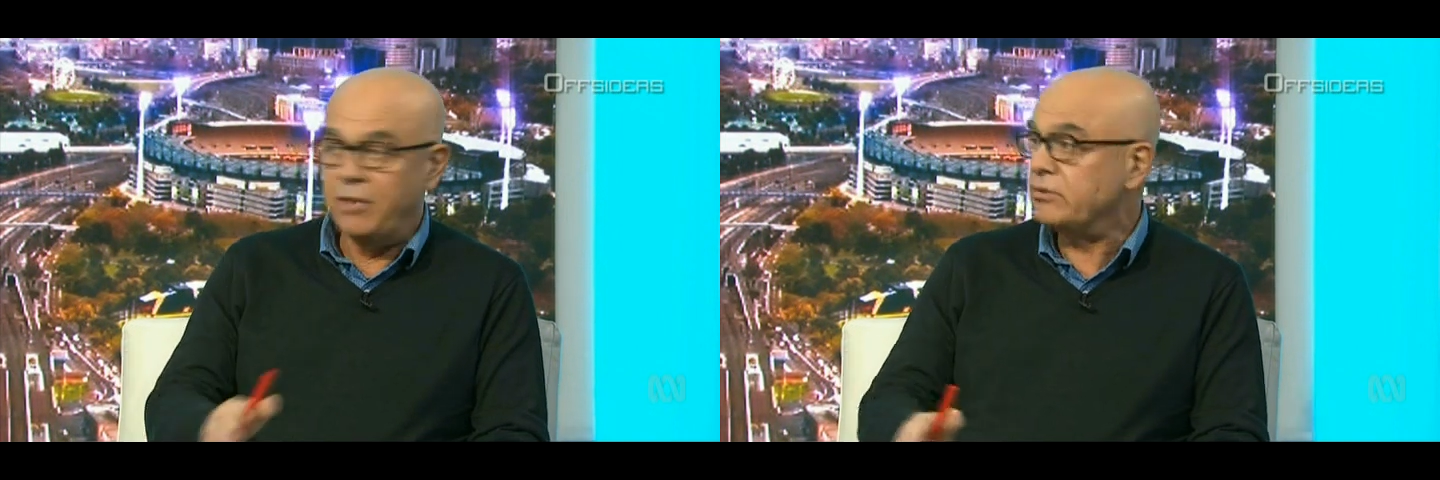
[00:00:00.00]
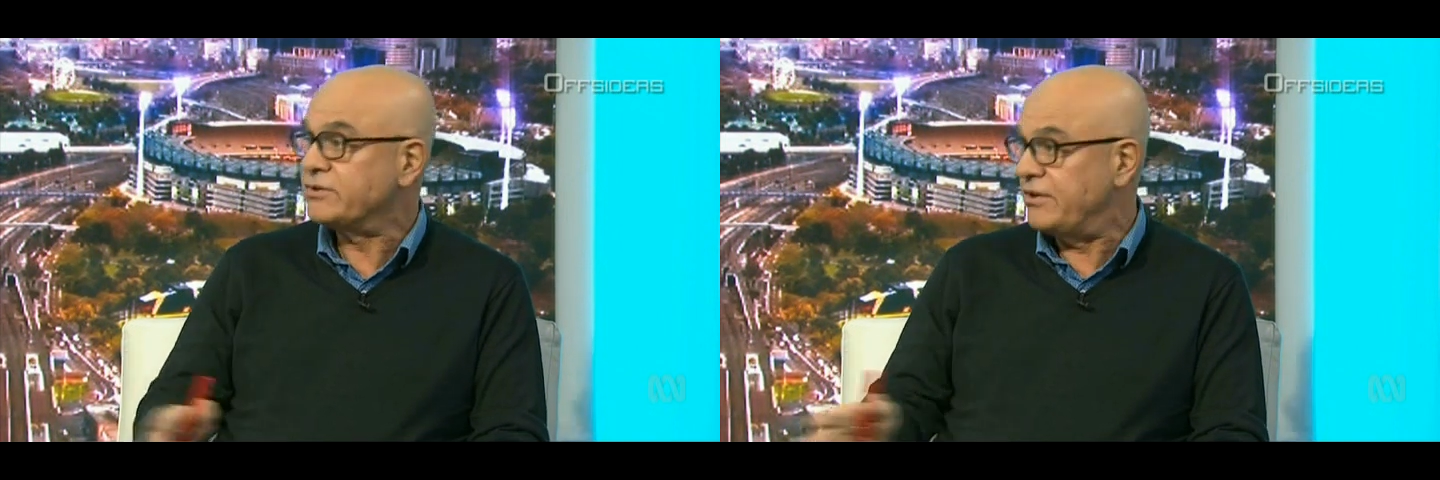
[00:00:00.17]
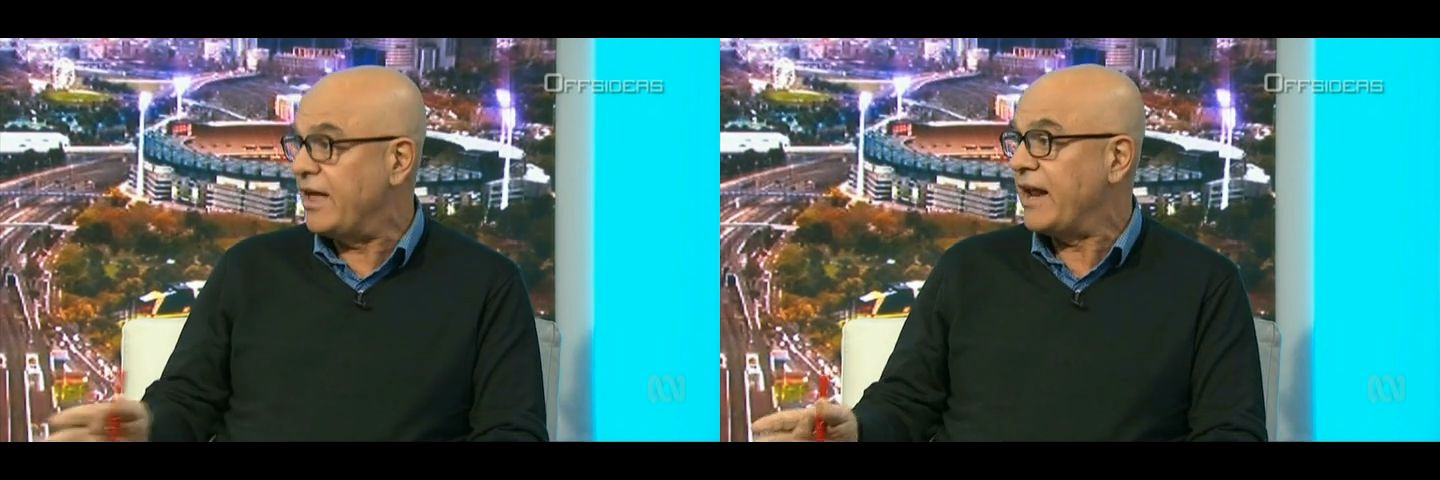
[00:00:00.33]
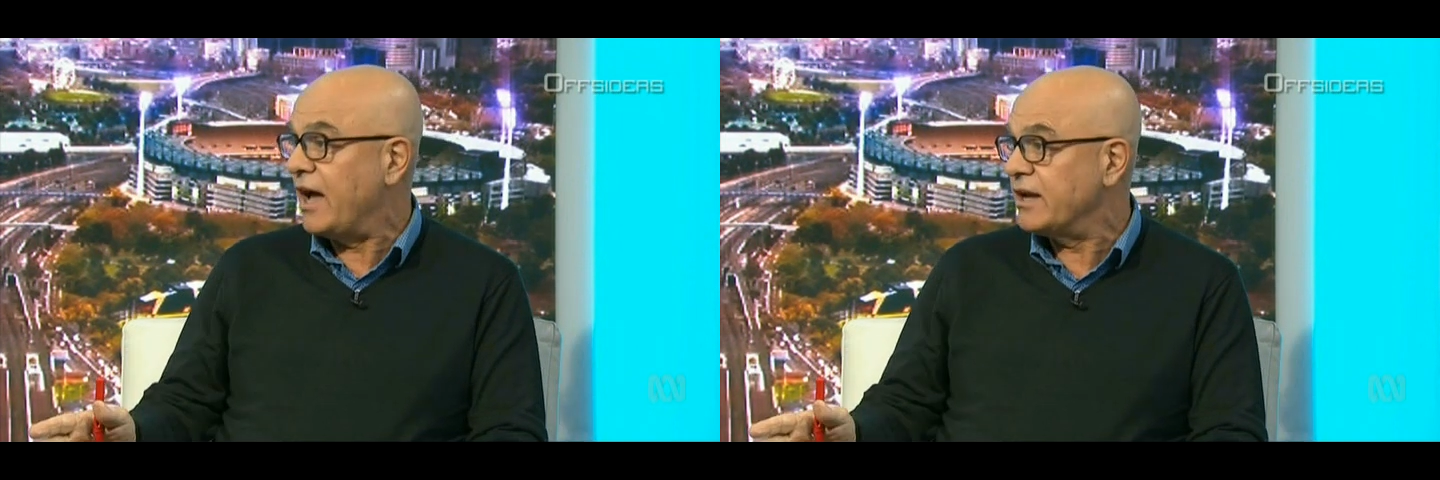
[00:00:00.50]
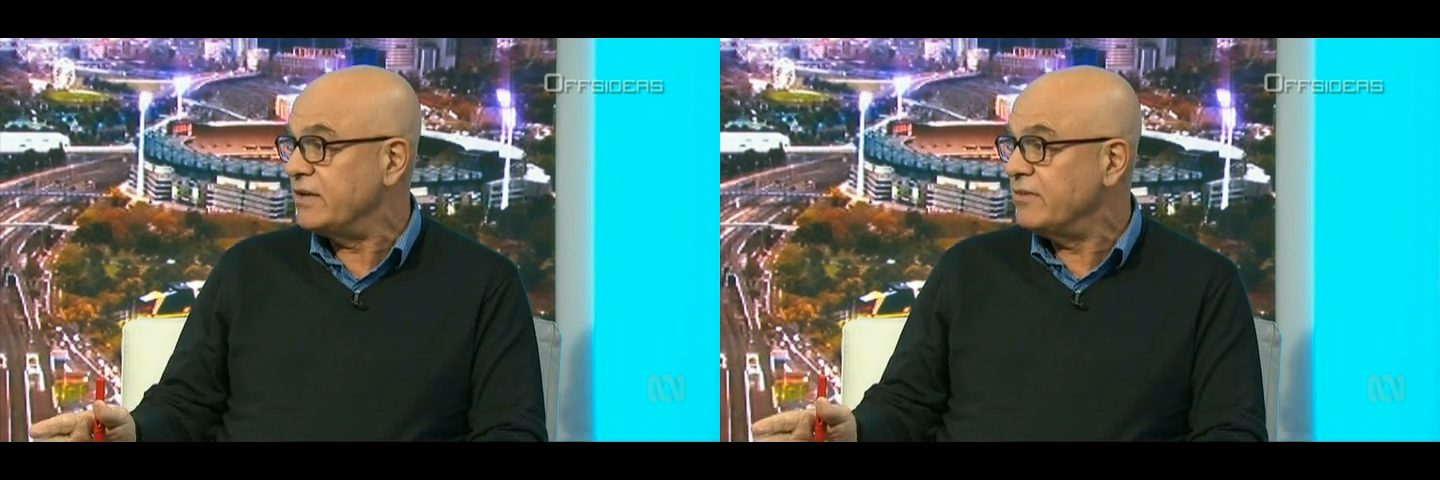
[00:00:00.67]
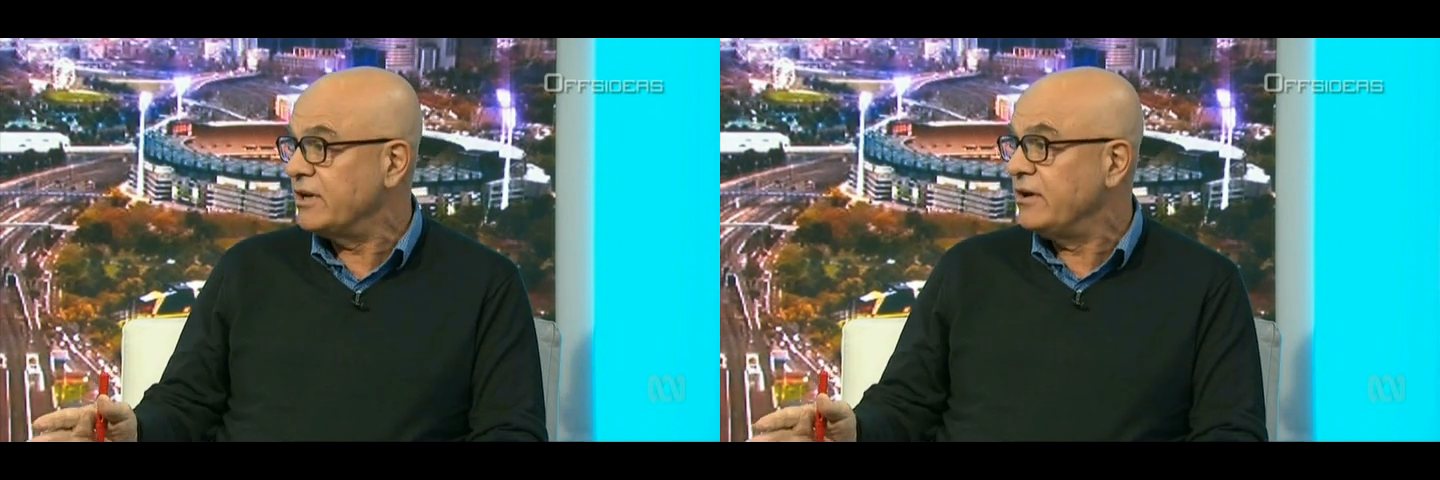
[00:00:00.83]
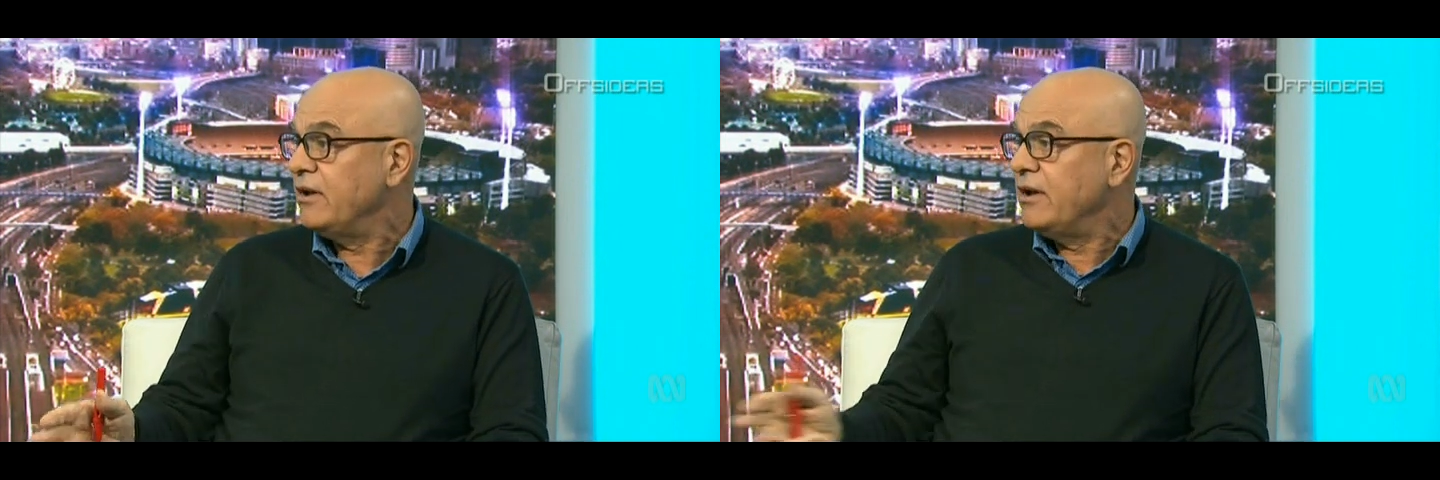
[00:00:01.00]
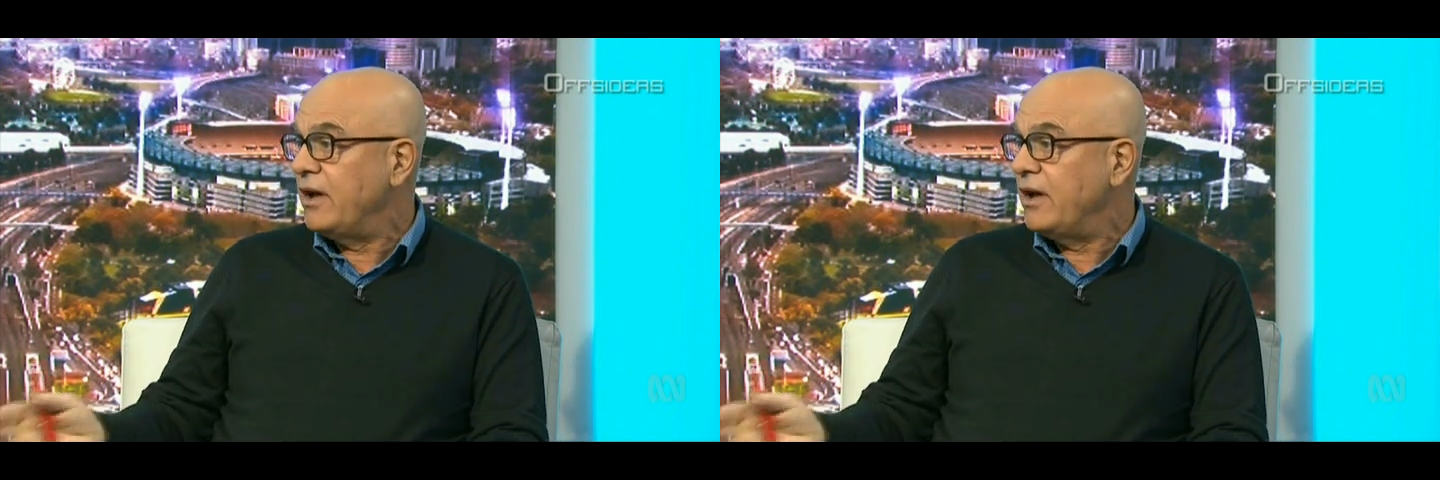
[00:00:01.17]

bolster that argument.